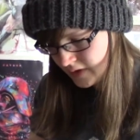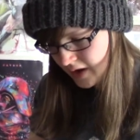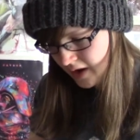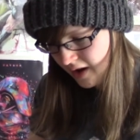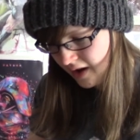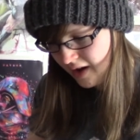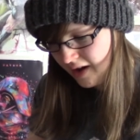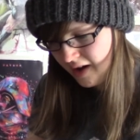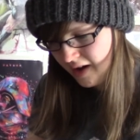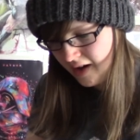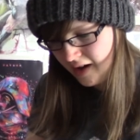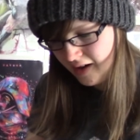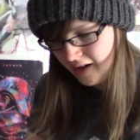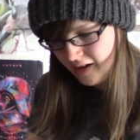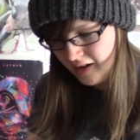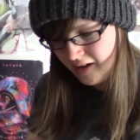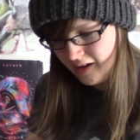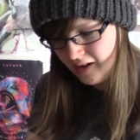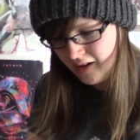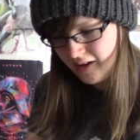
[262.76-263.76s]

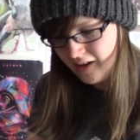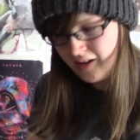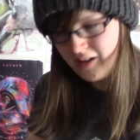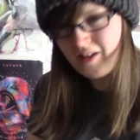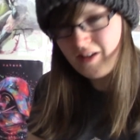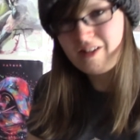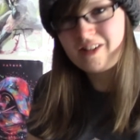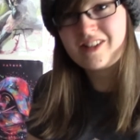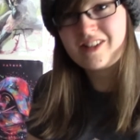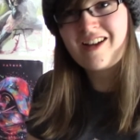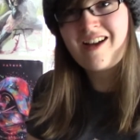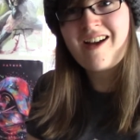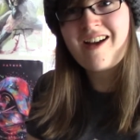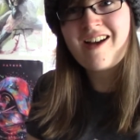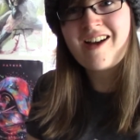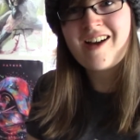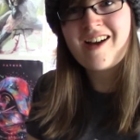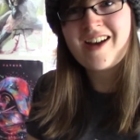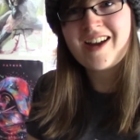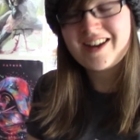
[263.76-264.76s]
Oh,
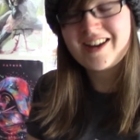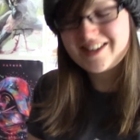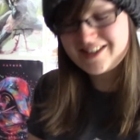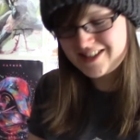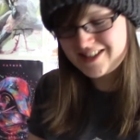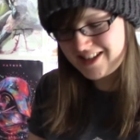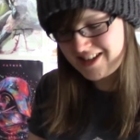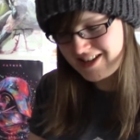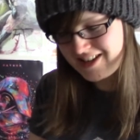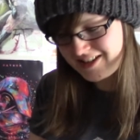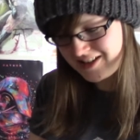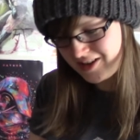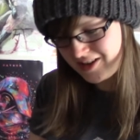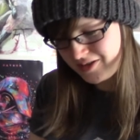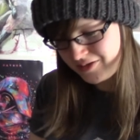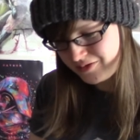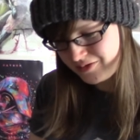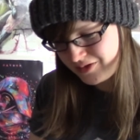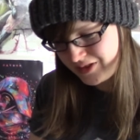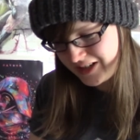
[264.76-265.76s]
guys, these
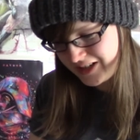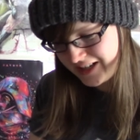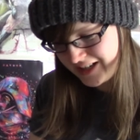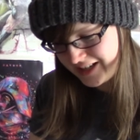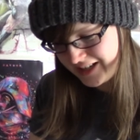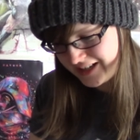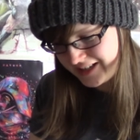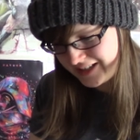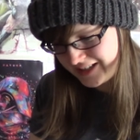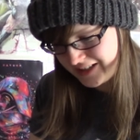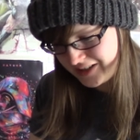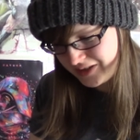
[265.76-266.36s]
are really